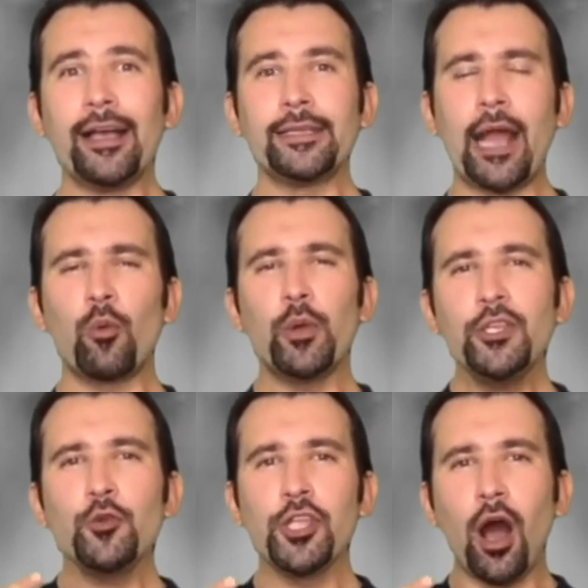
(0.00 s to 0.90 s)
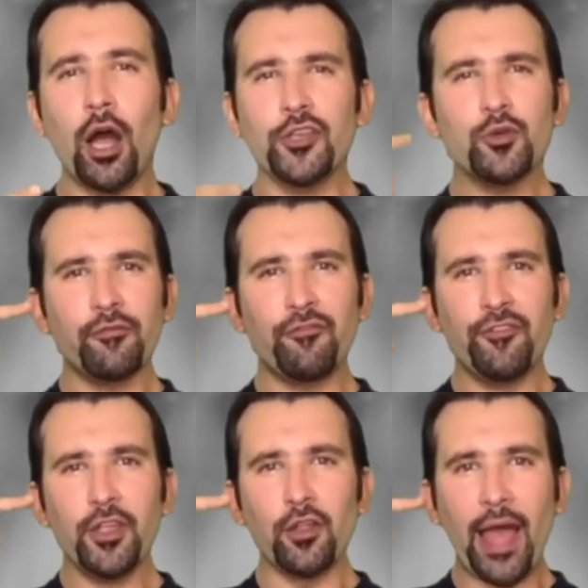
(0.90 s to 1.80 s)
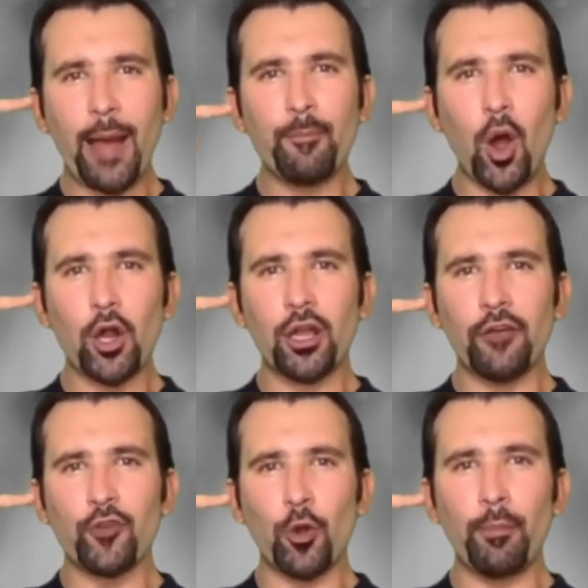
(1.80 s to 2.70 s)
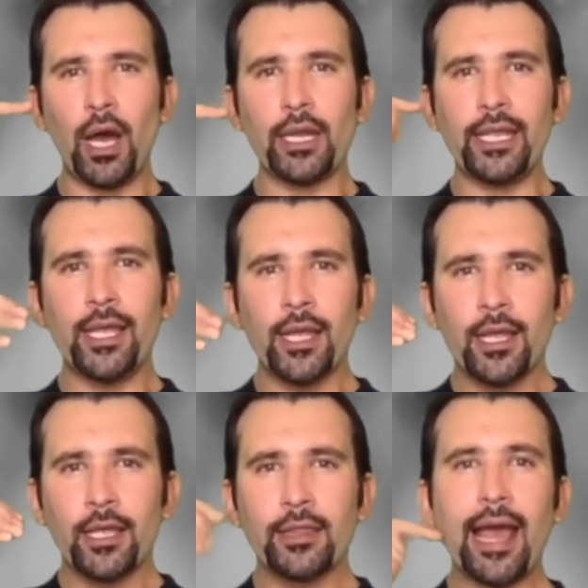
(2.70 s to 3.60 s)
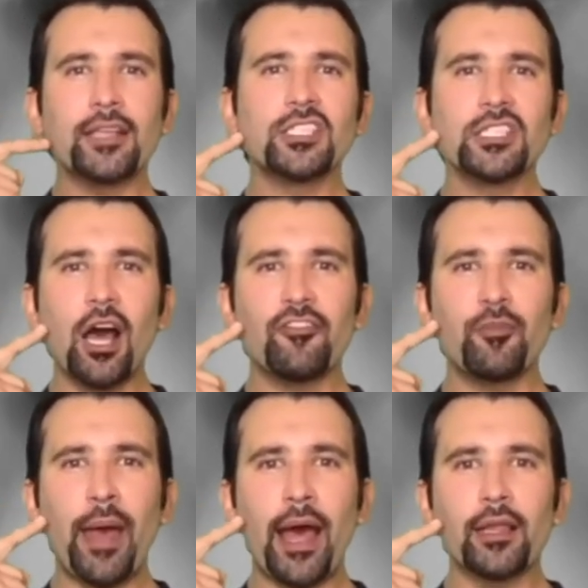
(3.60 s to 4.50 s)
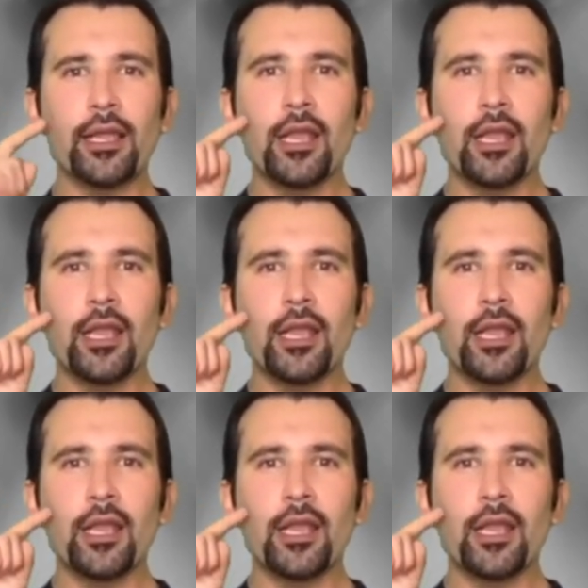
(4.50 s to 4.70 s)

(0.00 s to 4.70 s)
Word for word: Now when you yawn, you can feel that part of your body, that soft palate,